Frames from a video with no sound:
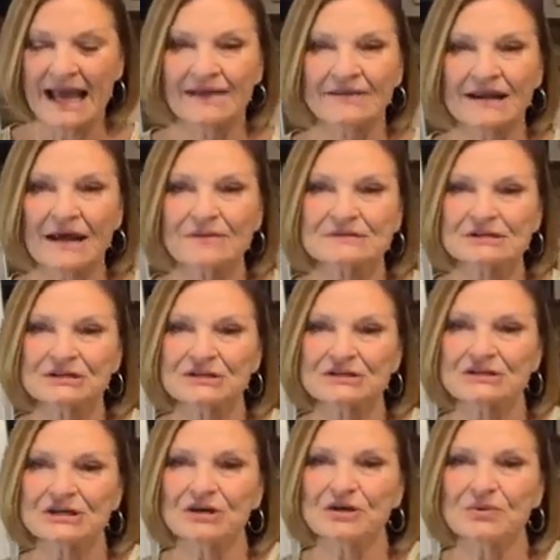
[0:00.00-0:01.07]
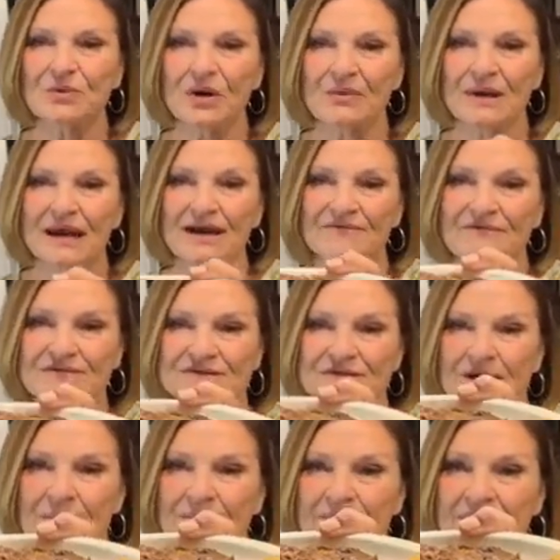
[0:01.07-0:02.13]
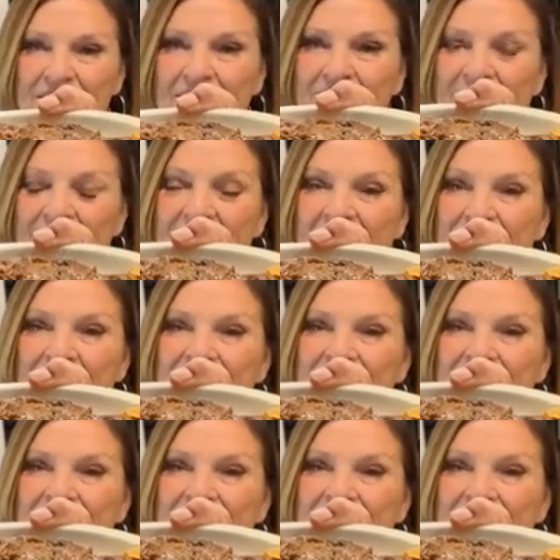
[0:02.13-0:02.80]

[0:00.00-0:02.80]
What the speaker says: And then I was going to show you what we had for supper tonight.